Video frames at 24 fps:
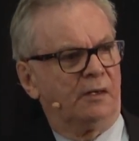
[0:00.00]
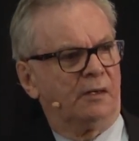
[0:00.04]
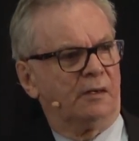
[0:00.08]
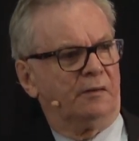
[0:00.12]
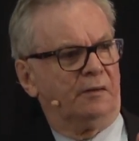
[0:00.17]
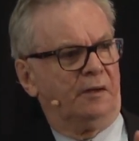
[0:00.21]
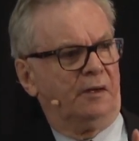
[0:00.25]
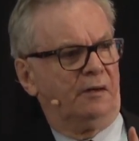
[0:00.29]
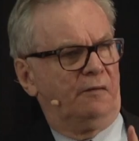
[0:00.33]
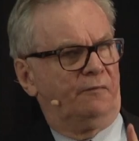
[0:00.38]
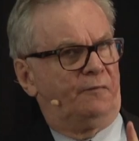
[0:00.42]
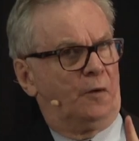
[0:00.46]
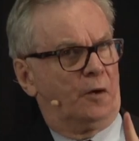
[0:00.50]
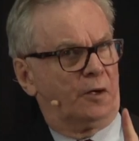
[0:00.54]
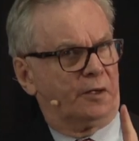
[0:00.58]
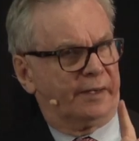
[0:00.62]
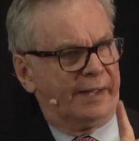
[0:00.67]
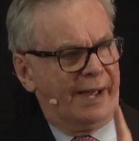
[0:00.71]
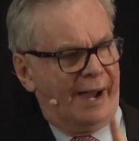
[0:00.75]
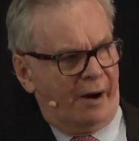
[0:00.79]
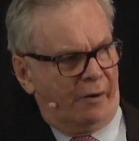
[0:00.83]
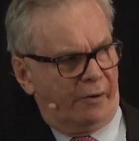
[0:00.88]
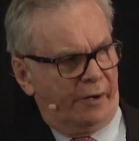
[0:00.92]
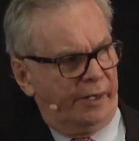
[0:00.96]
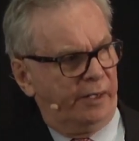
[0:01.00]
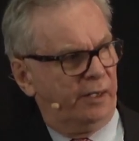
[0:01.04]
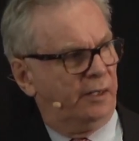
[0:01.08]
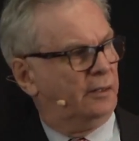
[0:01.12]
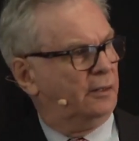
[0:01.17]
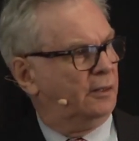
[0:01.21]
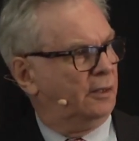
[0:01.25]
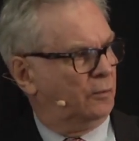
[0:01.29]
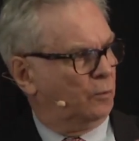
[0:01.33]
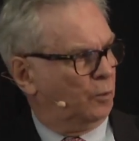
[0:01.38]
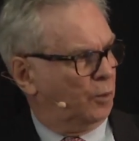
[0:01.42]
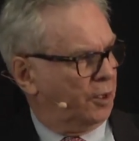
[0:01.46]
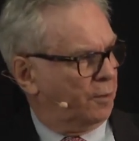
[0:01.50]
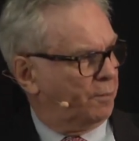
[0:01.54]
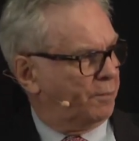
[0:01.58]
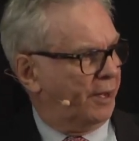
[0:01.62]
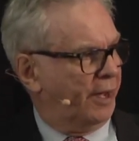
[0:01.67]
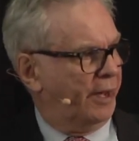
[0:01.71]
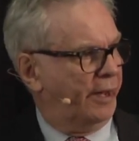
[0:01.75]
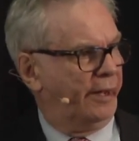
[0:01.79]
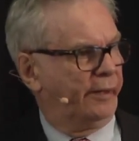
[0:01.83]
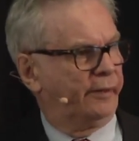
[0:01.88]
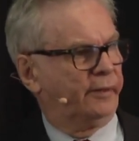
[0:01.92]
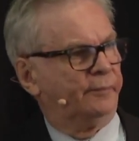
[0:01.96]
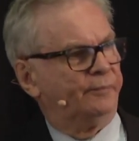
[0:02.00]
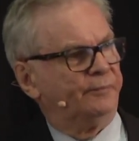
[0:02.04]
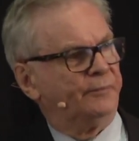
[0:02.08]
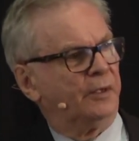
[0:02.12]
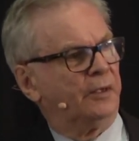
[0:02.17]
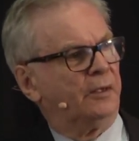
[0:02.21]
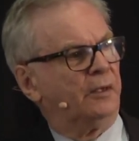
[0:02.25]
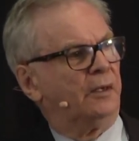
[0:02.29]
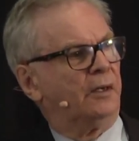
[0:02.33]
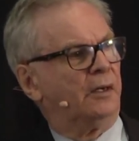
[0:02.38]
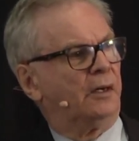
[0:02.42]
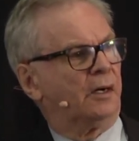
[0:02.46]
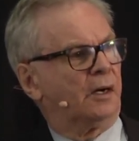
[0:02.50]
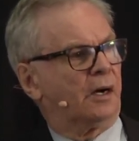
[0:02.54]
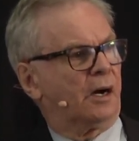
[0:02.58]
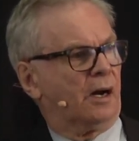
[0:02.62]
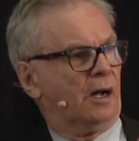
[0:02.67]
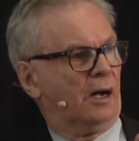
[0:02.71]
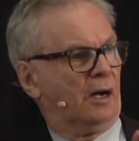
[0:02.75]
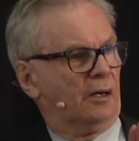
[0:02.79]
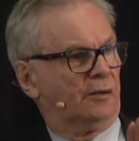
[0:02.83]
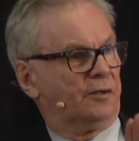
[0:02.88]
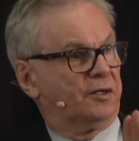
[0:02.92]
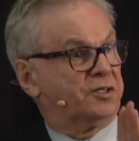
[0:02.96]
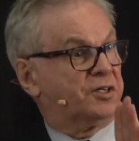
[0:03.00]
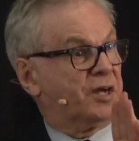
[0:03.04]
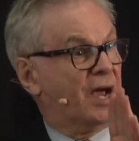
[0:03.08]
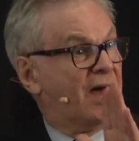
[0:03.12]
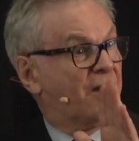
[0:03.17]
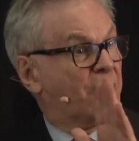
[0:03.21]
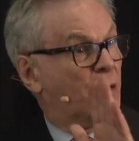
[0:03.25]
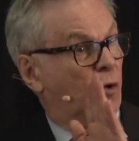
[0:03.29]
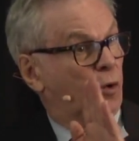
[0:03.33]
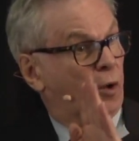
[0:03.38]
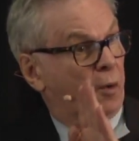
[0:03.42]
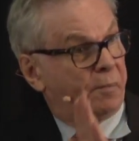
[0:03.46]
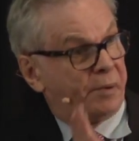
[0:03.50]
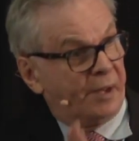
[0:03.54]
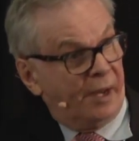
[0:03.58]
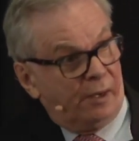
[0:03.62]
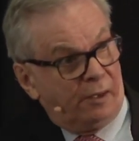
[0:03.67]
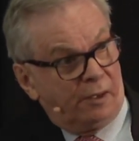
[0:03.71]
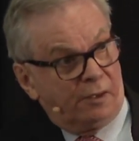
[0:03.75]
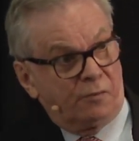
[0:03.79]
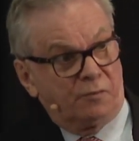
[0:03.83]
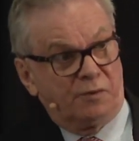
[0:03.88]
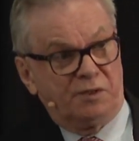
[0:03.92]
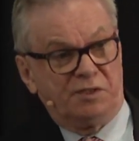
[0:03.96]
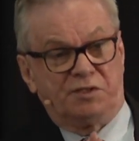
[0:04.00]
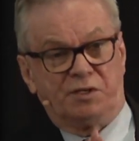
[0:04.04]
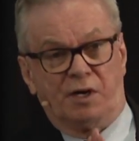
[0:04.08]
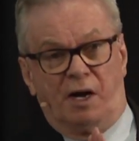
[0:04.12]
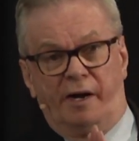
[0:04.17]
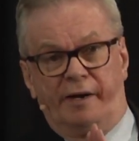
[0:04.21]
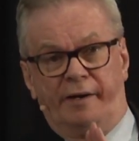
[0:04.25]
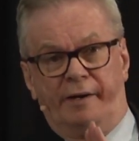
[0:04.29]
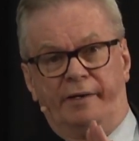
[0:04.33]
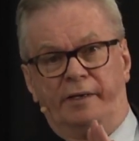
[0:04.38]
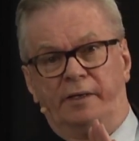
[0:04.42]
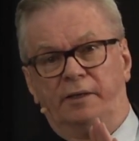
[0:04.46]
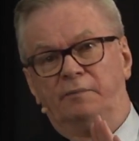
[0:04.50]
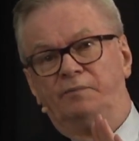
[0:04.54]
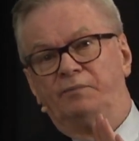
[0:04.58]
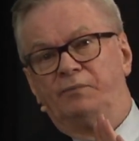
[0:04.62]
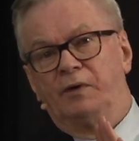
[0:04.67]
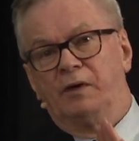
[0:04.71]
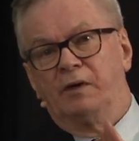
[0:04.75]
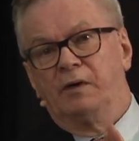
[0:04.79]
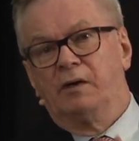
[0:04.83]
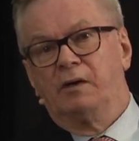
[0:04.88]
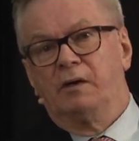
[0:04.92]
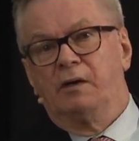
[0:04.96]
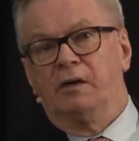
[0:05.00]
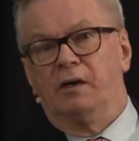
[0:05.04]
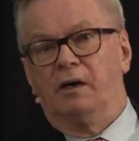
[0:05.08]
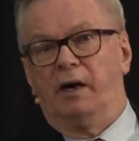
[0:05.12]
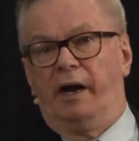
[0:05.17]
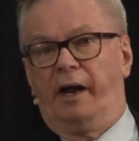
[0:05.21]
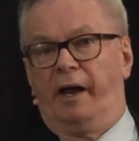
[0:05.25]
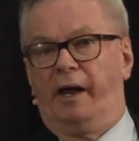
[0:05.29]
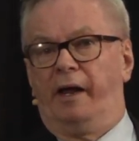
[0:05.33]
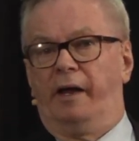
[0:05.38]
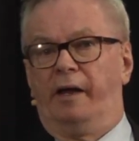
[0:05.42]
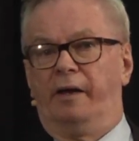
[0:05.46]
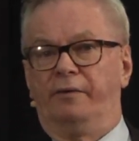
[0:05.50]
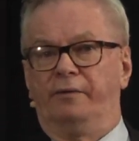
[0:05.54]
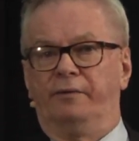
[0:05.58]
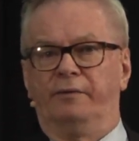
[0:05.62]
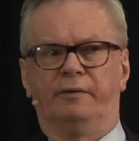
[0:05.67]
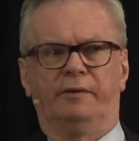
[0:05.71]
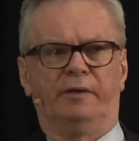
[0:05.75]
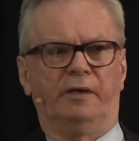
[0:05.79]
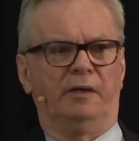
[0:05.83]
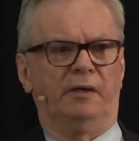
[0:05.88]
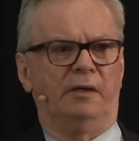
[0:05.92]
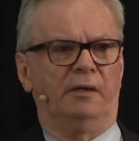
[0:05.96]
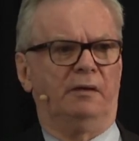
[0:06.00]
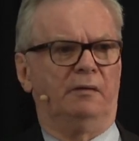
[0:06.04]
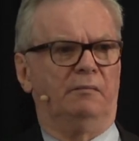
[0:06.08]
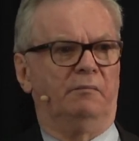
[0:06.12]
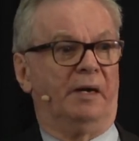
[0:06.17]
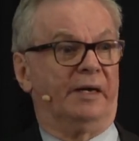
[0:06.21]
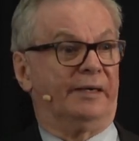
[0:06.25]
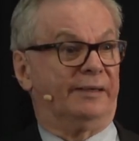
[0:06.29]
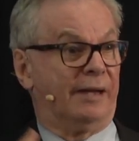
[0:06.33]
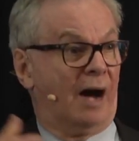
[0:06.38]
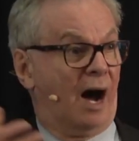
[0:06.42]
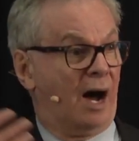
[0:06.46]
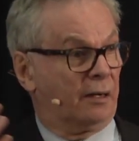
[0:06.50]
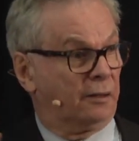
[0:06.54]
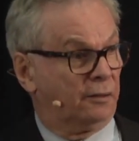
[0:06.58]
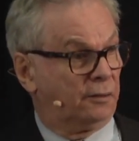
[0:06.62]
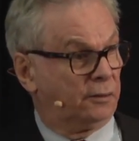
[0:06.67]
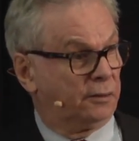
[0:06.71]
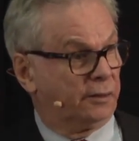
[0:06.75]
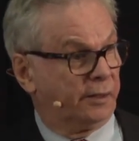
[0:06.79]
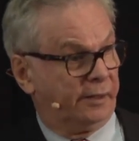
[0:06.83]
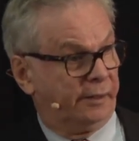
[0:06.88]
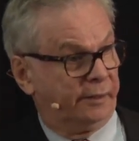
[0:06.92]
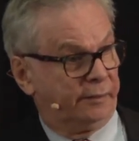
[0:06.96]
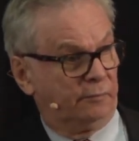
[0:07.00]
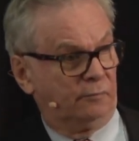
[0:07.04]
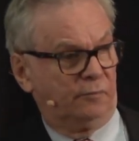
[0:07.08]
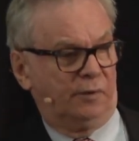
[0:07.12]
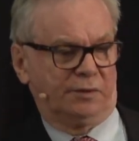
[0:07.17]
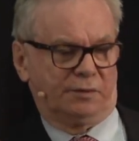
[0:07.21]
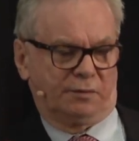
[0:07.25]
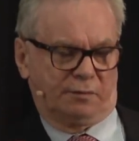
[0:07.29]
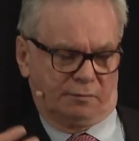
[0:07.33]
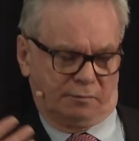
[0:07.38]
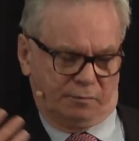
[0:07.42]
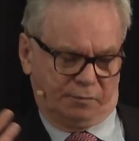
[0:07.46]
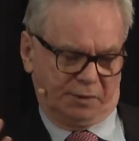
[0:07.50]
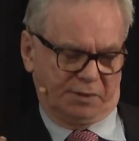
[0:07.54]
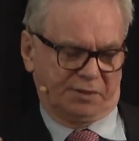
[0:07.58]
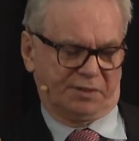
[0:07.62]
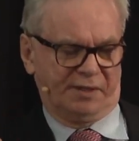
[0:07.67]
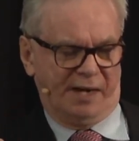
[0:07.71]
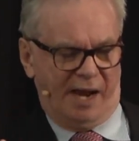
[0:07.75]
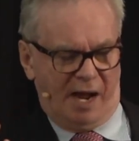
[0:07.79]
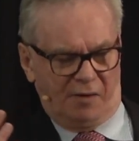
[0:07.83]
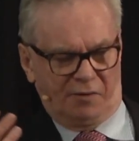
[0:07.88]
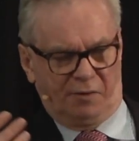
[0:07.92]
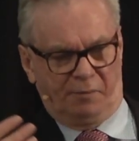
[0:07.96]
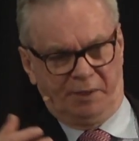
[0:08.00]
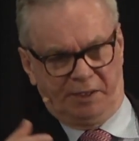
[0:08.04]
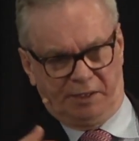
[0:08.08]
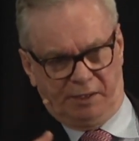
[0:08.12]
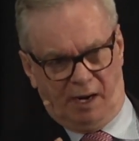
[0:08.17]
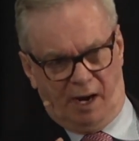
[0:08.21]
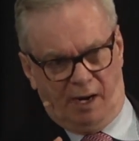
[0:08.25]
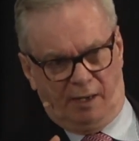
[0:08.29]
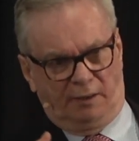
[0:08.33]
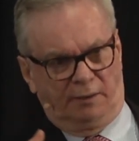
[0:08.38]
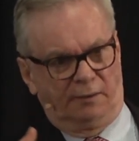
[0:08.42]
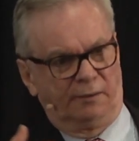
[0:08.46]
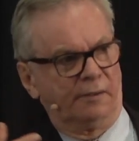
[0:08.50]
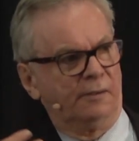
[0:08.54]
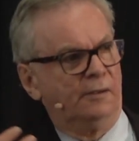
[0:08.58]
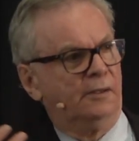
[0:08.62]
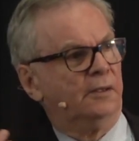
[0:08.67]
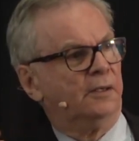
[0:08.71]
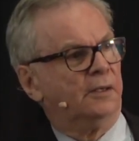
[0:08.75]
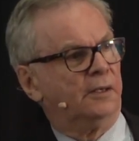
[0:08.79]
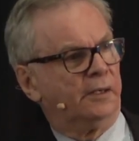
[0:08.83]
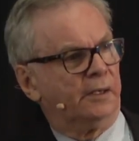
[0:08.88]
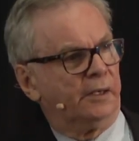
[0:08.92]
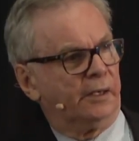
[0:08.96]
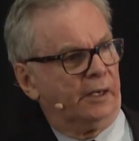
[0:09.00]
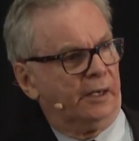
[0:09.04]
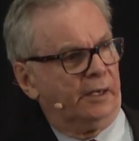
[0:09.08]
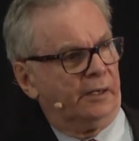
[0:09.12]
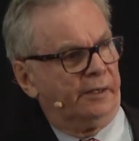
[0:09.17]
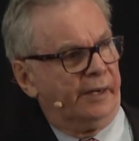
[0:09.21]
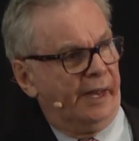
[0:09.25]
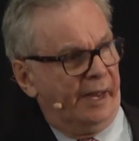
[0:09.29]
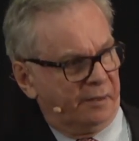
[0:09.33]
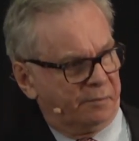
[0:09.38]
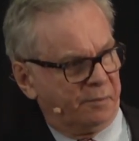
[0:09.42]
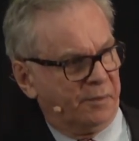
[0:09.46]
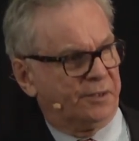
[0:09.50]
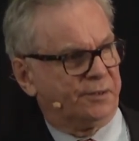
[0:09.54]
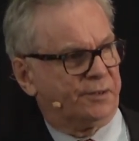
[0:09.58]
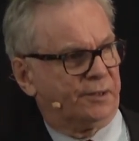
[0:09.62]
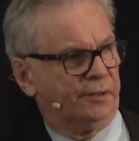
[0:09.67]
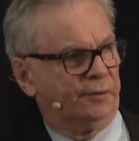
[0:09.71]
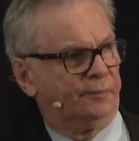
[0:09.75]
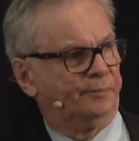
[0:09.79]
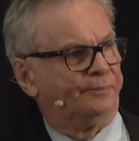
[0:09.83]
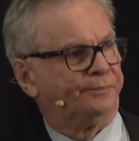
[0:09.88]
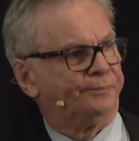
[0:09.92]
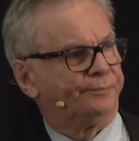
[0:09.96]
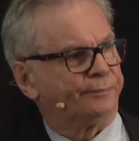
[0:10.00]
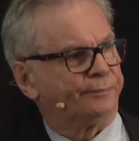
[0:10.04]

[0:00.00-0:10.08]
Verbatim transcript: The Fort Garry in Winnipeg, uh, the Chateau Capel in Regina, and the McDonald in what, what's now the McDonald in Edmonton.